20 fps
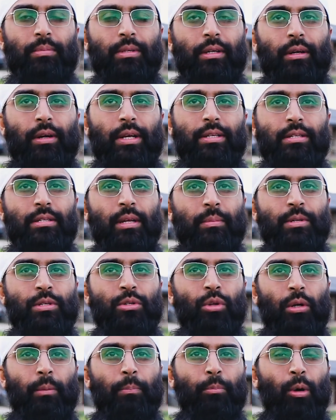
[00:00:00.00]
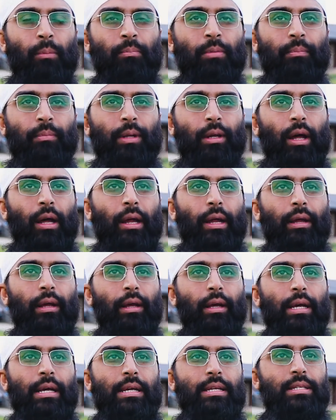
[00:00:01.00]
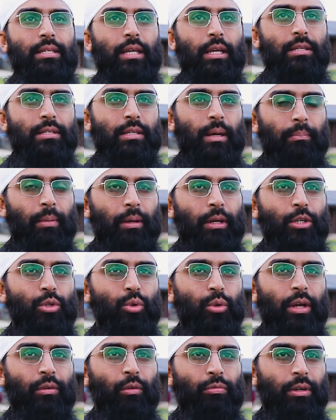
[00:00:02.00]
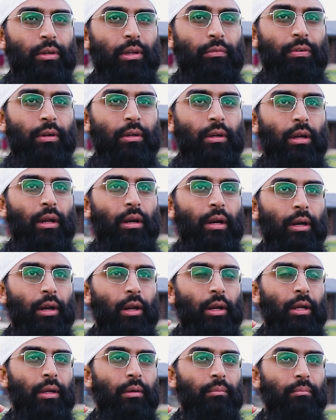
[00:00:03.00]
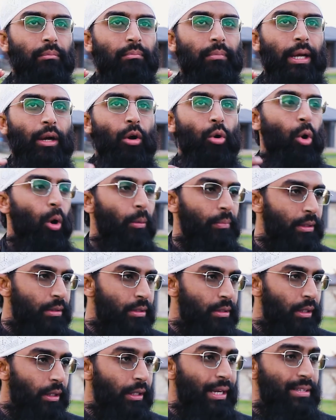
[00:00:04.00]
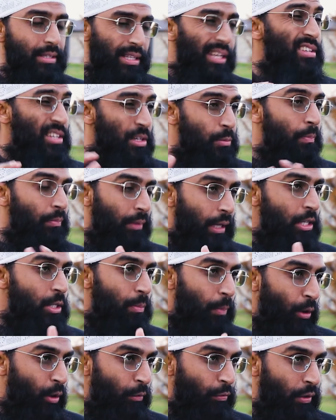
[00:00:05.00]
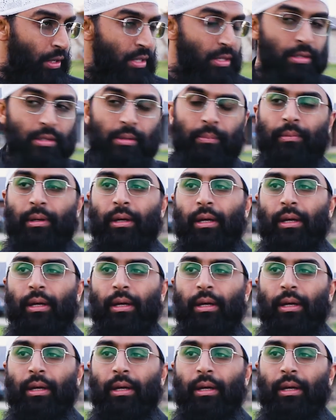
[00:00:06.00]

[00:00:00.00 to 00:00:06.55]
see, racism is not a problem that I see somebody today of a different color and I make a comment. Yes, that is part of racism.